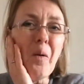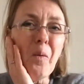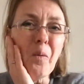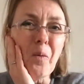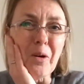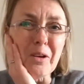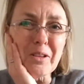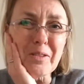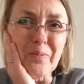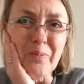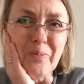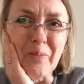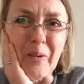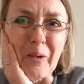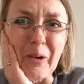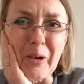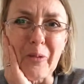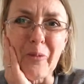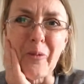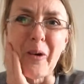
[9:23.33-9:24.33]
What's
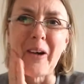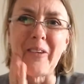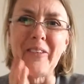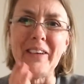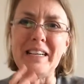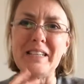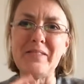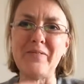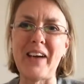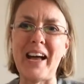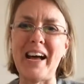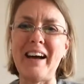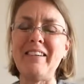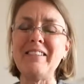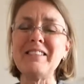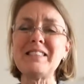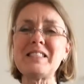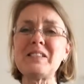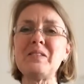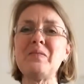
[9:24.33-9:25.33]
Mog worried
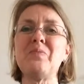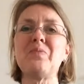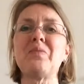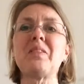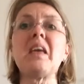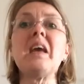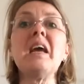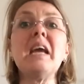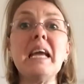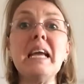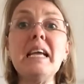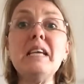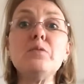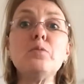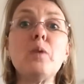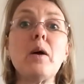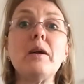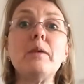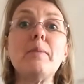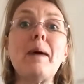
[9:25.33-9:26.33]
about? He's
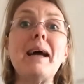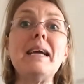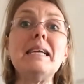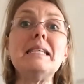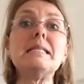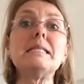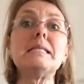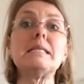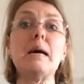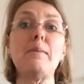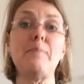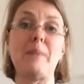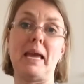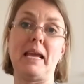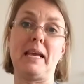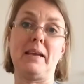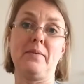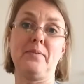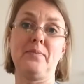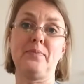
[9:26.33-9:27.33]
worried about his
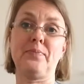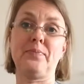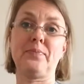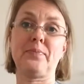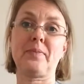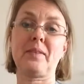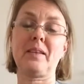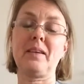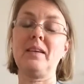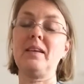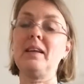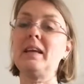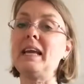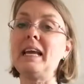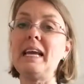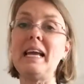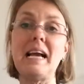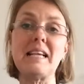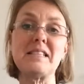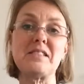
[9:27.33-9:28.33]
tummy.
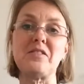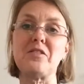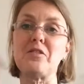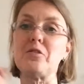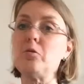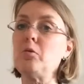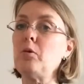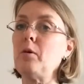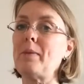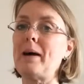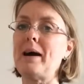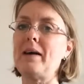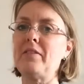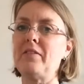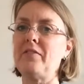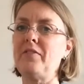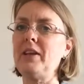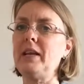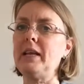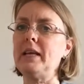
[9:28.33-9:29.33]
He hasn't thought about the
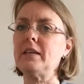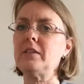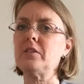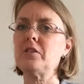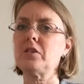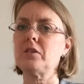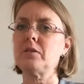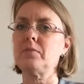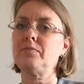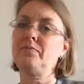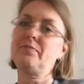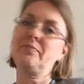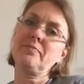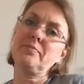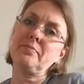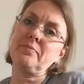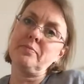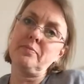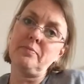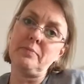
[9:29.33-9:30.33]
village.
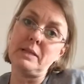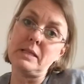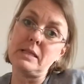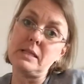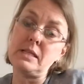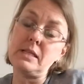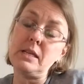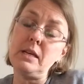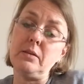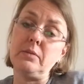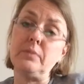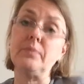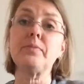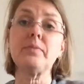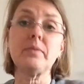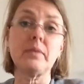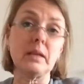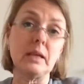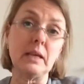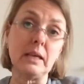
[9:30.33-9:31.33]
But still,
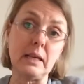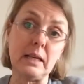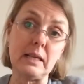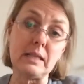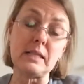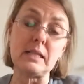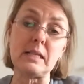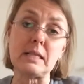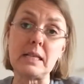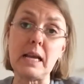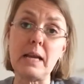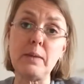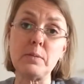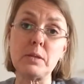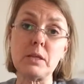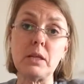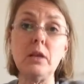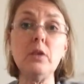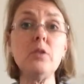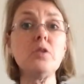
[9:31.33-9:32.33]
it's the same
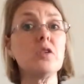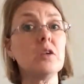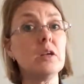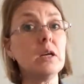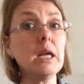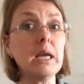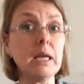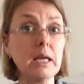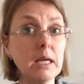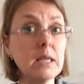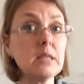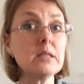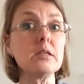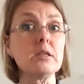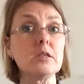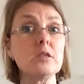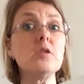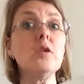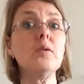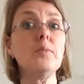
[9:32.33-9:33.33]
solution. He needs to
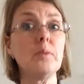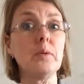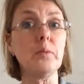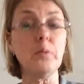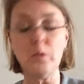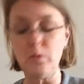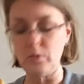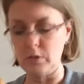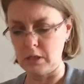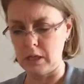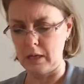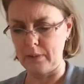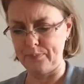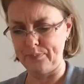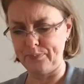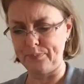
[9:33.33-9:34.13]
stop the water.